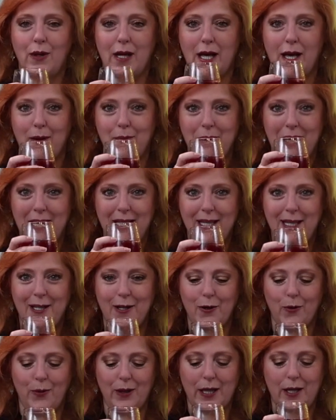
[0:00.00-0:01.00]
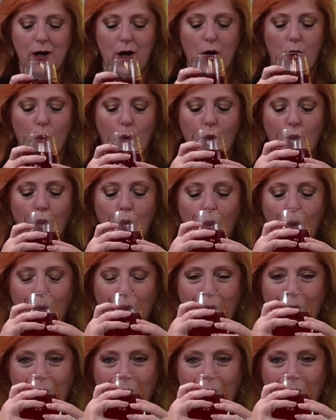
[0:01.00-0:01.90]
on the rim. Here we go.